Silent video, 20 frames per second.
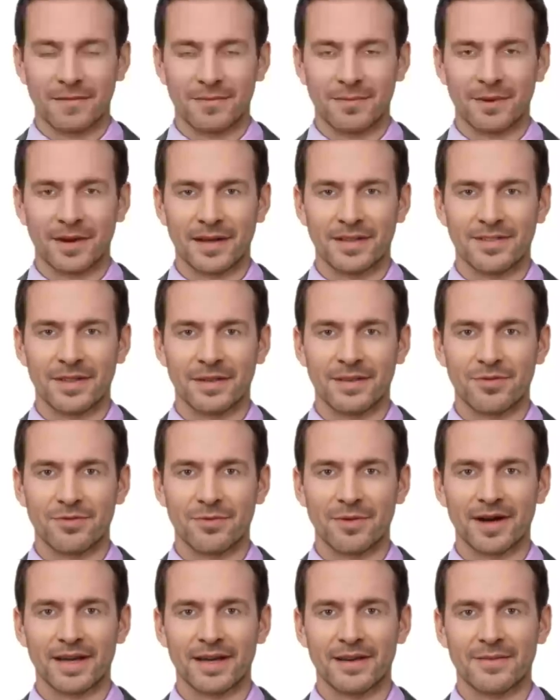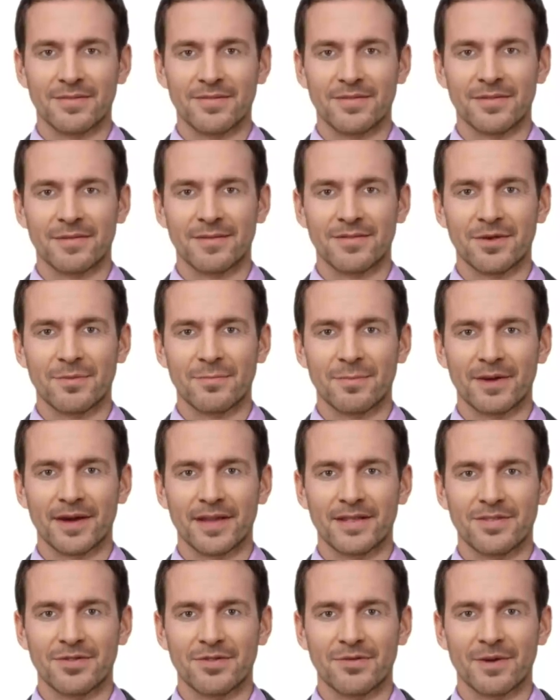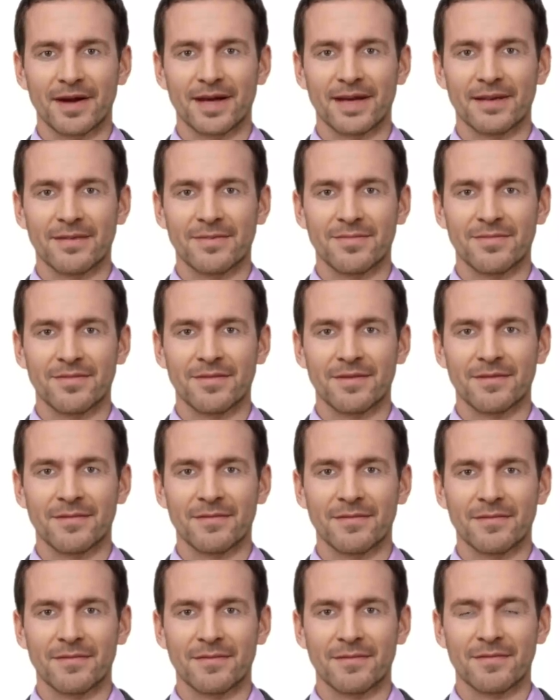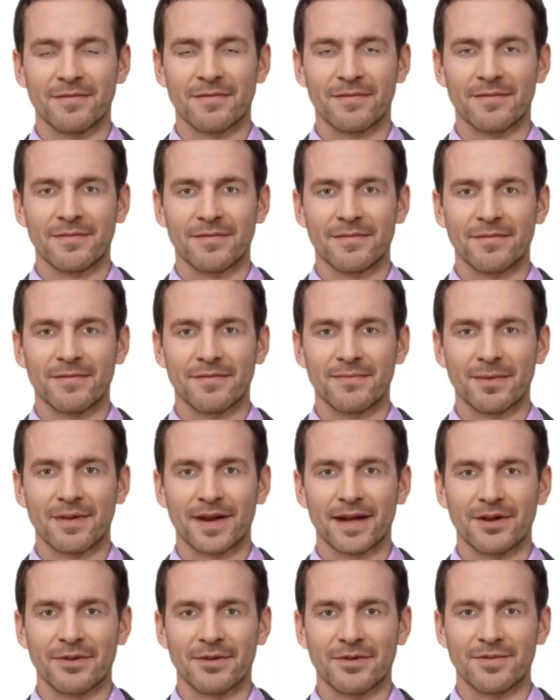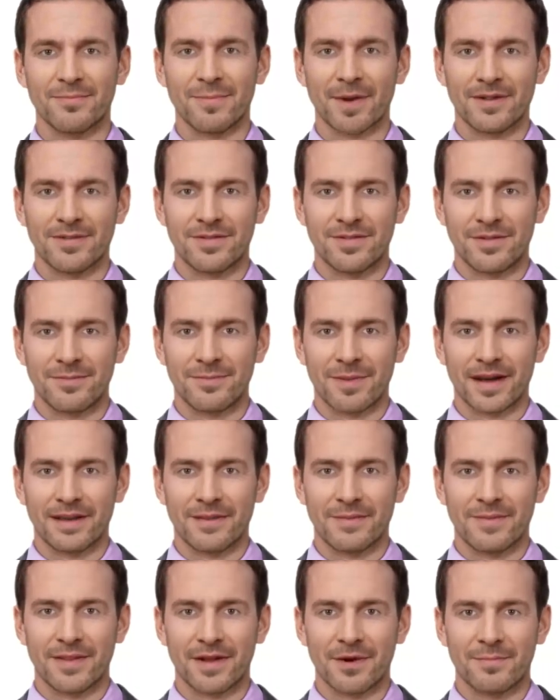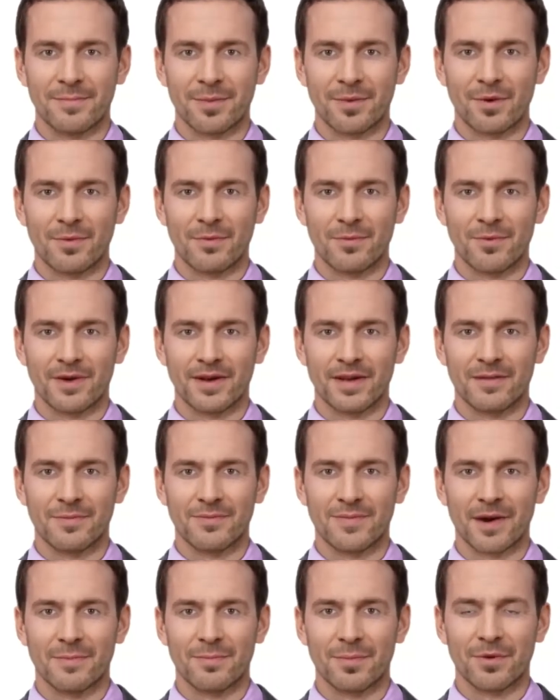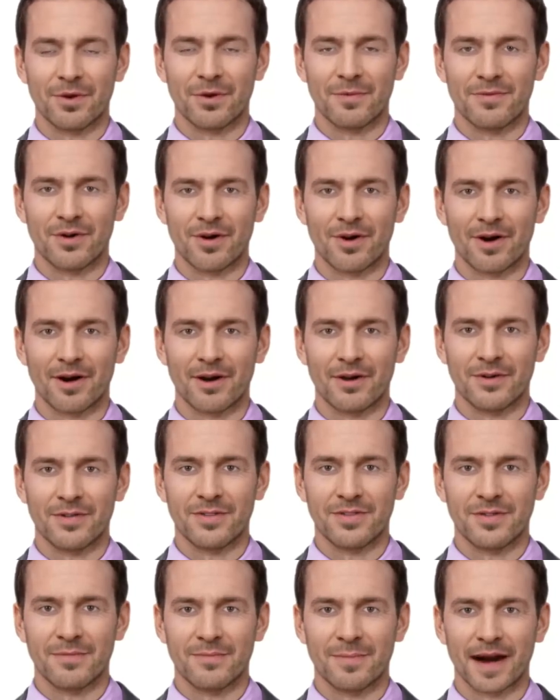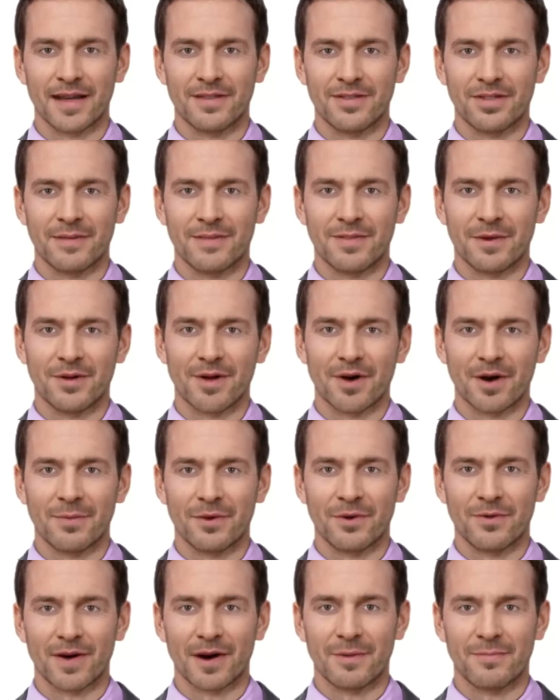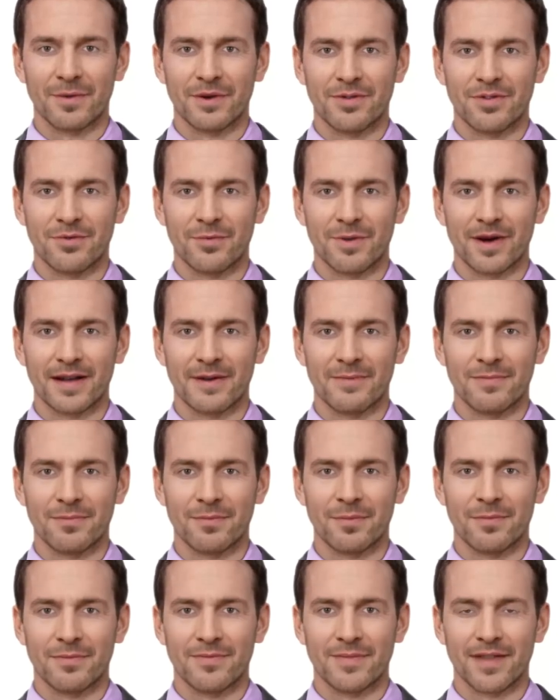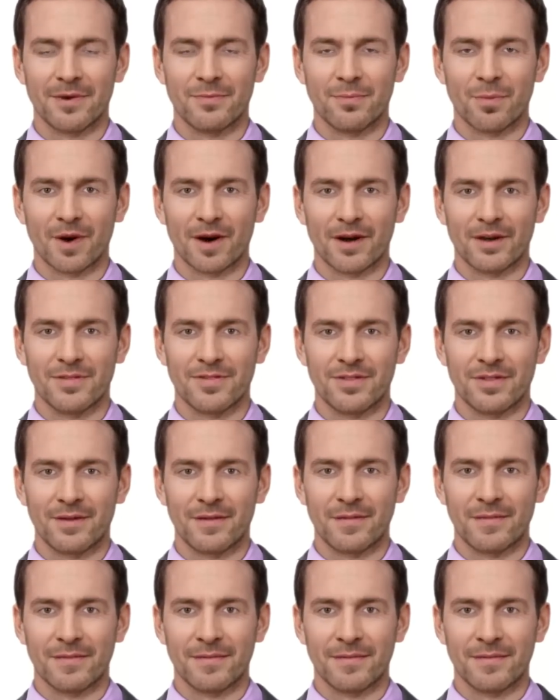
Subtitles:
Placing trains. To place trains, players must spend the appropriate number of cards matching the color of the train route they want